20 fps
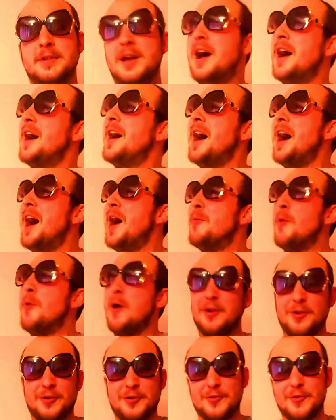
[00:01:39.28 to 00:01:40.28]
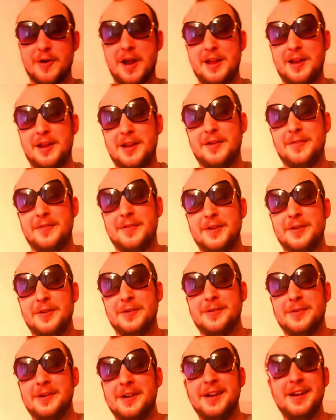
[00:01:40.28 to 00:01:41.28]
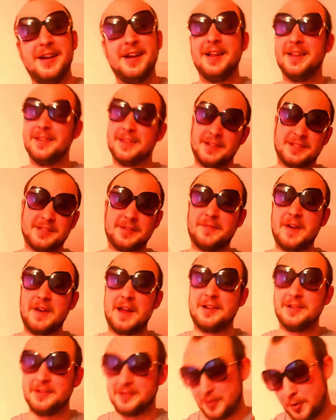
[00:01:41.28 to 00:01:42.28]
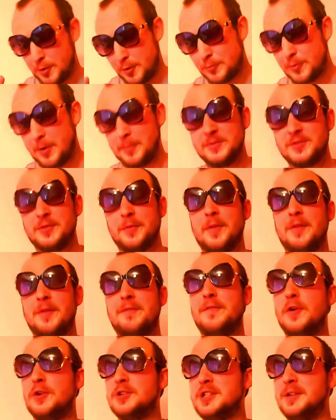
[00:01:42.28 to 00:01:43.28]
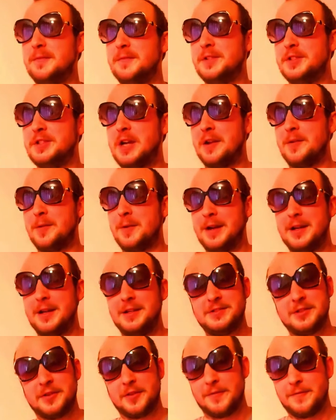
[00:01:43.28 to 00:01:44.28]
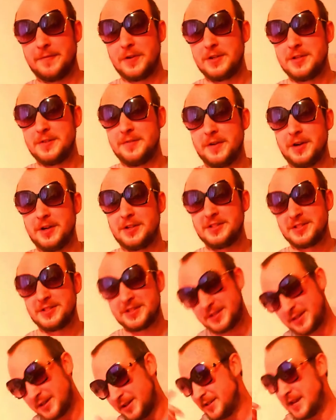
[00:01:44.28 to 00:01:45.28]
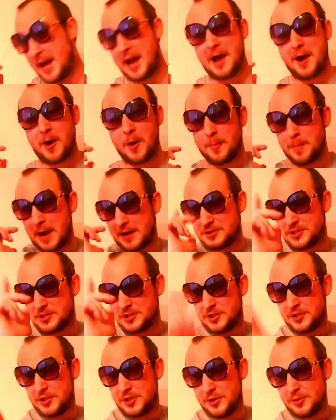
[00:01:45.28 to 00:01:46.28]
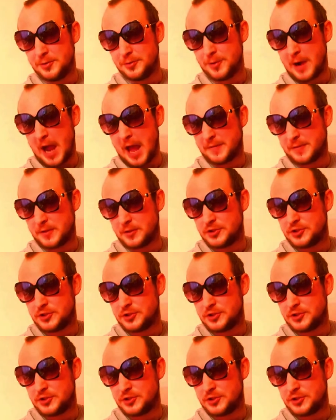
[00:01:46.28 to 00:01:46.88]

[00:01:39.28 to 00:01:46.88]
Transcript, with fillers: what a great interview! This event runs from the 13th of January to the 31st. Now, back to you at the